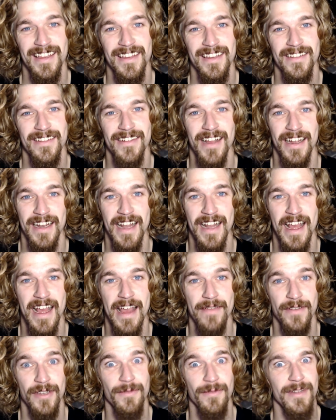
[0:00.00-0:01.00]
you're not going to
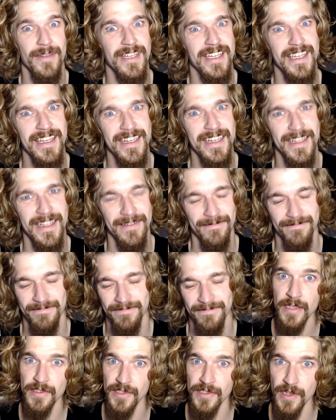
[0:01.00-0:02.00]
have any when you need it.
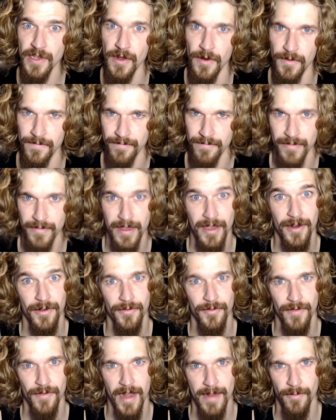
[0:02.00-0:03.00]
So,
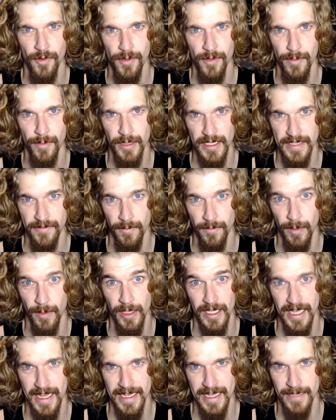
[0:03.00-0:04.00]
write more
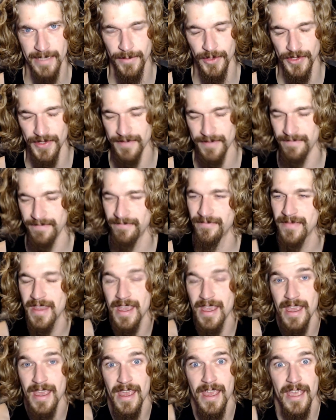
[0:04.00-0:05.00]
believable animals.
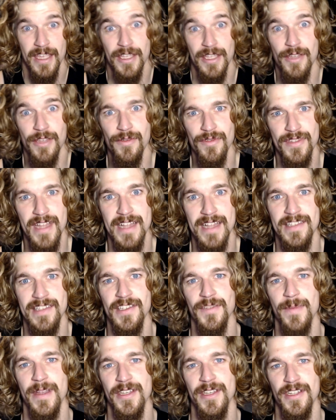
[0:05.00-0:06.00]
Use that
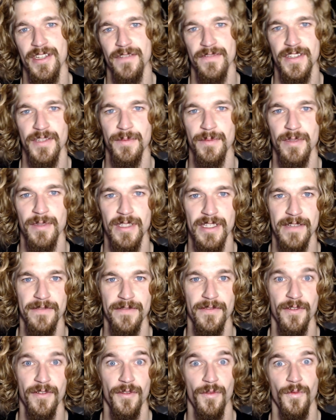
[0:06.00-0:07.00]
suspension of disbelief
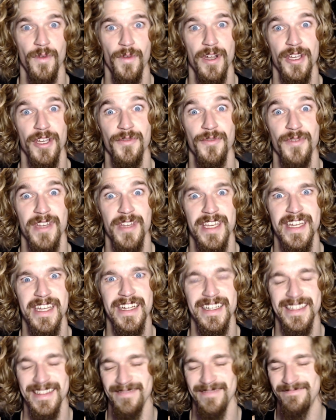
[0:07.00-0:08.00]
where you need
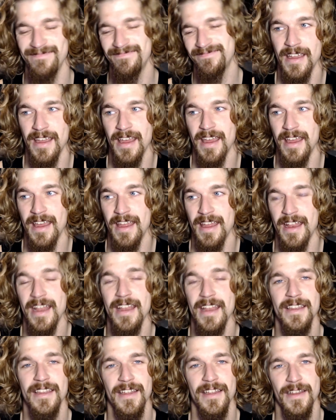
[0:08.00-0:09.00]
it.
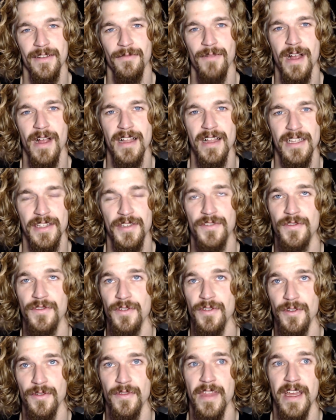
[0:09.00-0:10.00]
And while it's
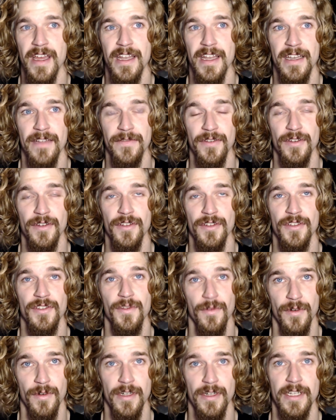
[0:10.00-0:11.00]
true that if your
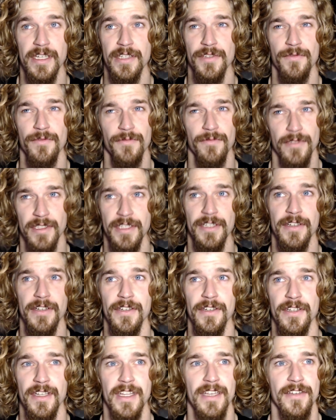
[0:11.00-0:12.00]
story is really
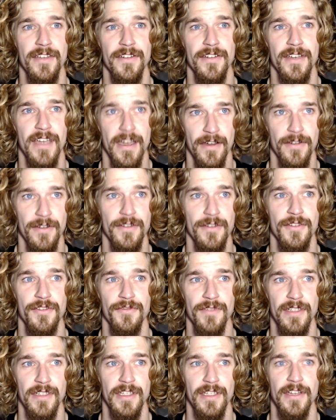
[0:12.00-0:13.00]
good and your characters are
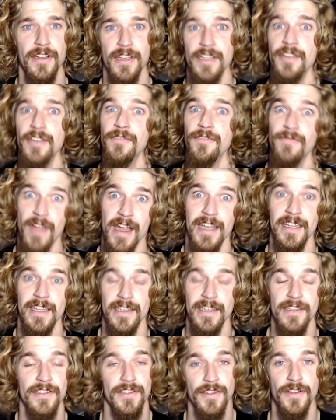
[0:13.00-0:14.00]
really good and your writing
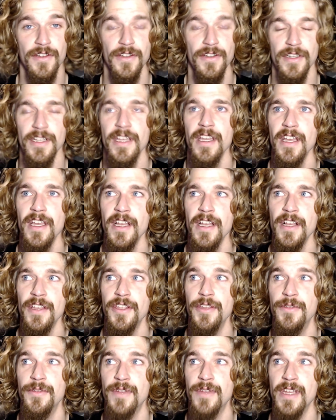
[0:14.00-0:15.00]
is good,
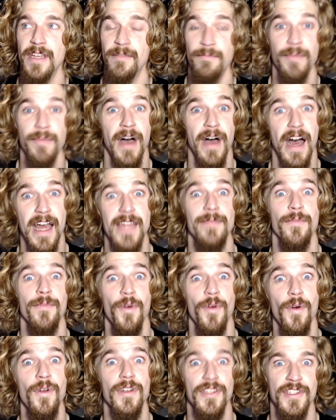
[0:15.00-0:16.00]
you can buy
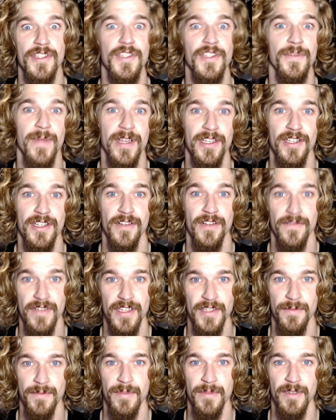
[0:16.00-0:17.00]
more suspension of
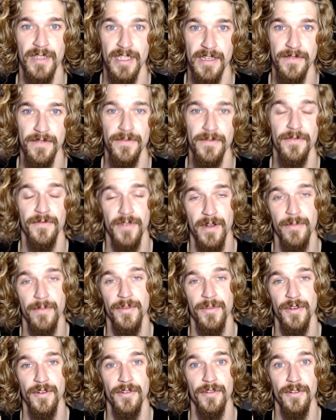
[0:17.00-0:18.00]
disbelief from
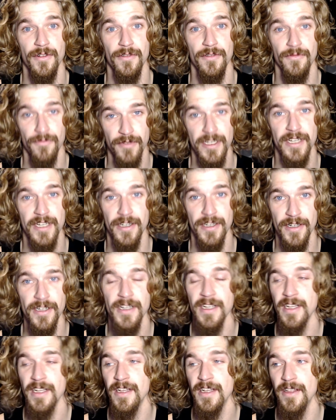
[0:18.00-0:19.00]
your reader
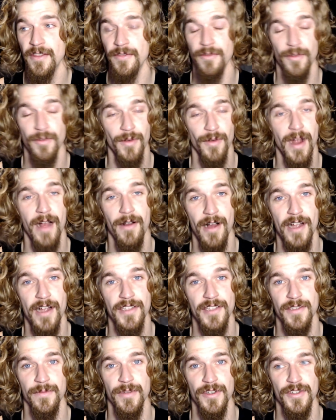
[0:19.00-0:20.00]
through how
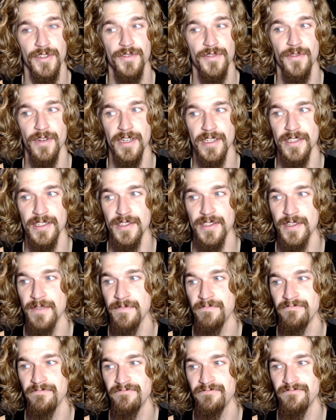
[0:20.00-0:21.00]
awesome your story is,
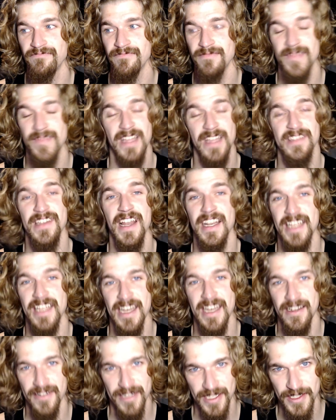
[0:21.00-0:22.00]
that's not a
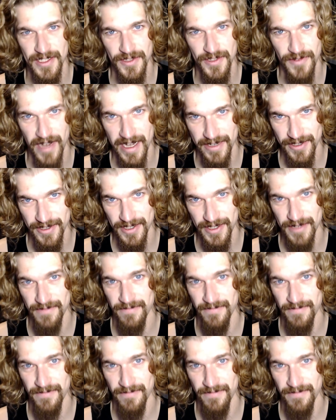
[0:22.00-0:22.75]
guaranteed strategy.